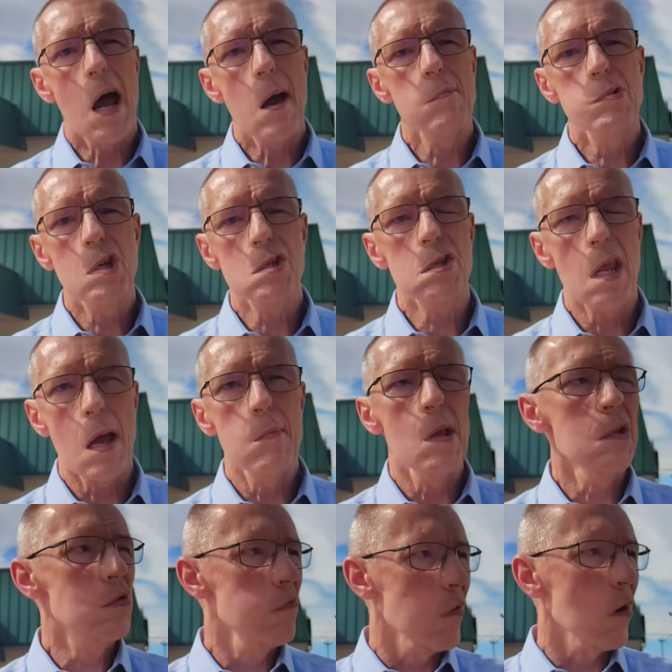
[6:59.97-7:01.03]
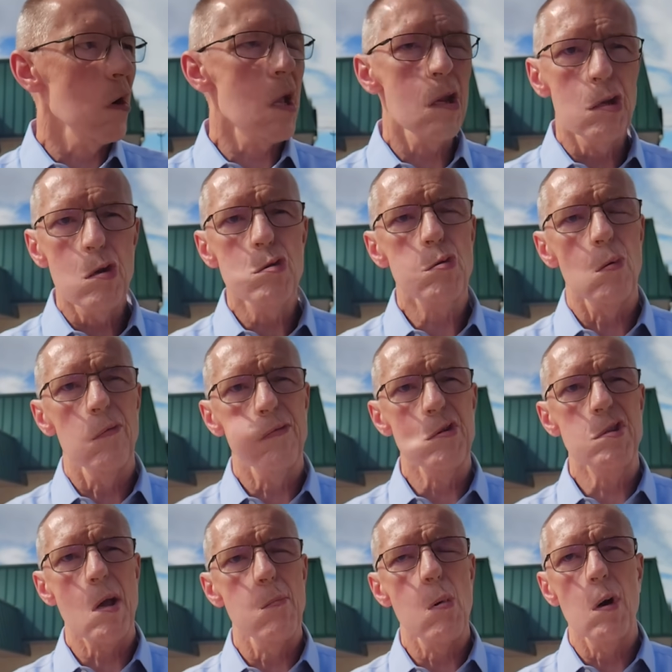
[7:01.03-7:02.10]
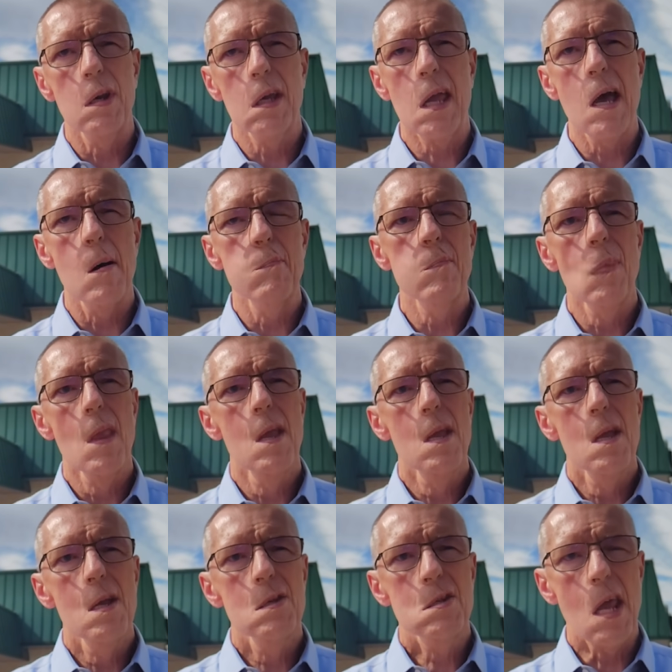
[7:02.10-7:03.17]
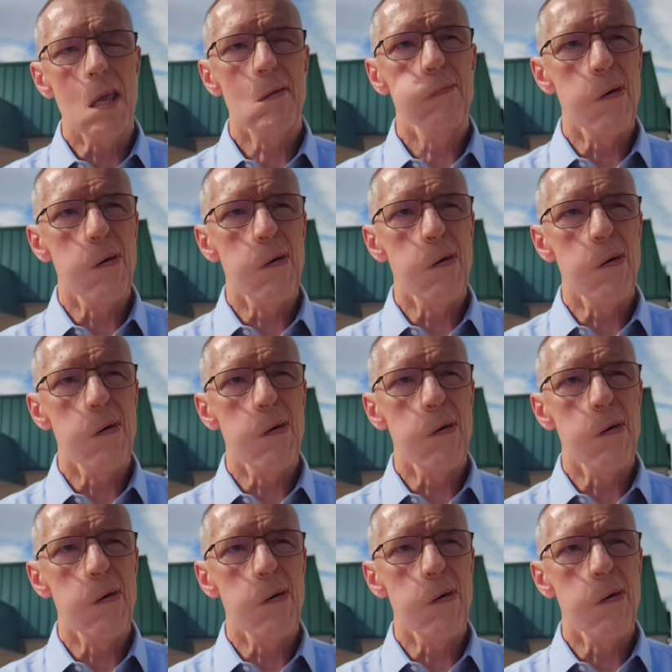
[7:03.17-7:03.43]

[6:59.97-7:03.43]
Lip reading: But it's very unusual for someone to come take